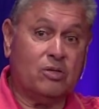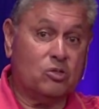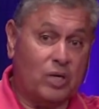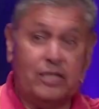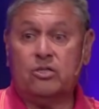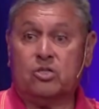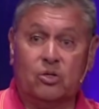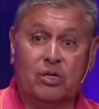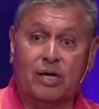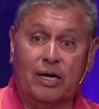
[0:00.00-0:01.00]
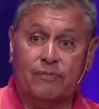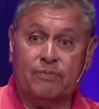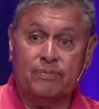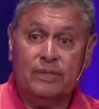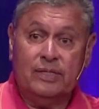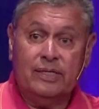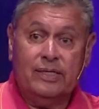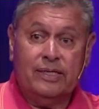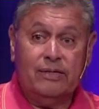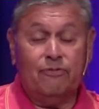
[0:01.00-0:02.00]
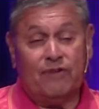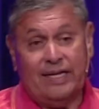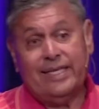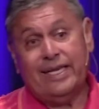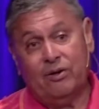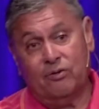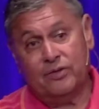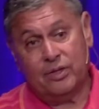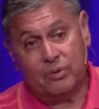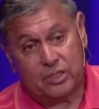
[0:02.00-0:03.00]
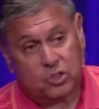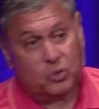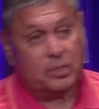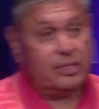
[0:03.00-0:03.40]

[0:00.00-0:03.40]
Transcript: trying to turn it off. You finally get over there with a squirt